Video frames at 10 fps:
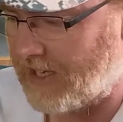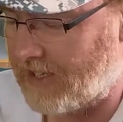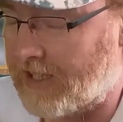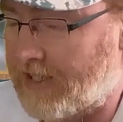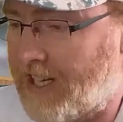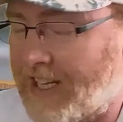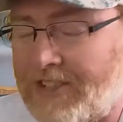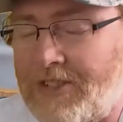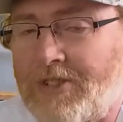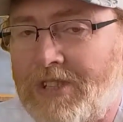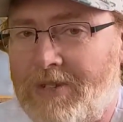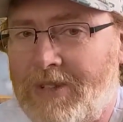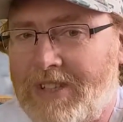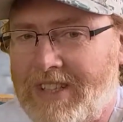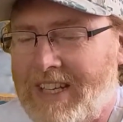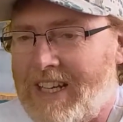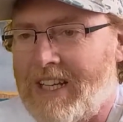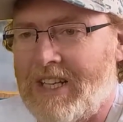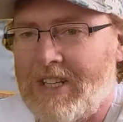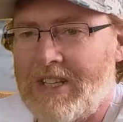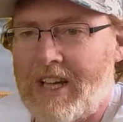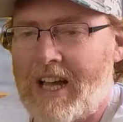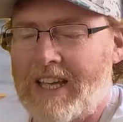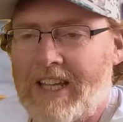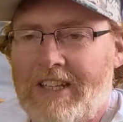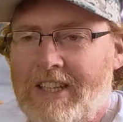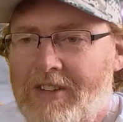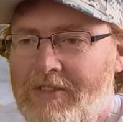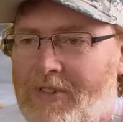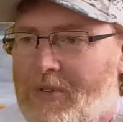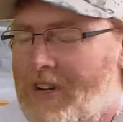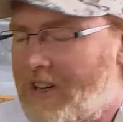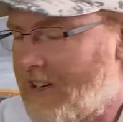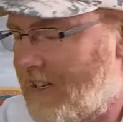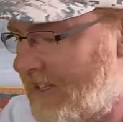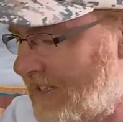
and that's usually when I get the odd phone call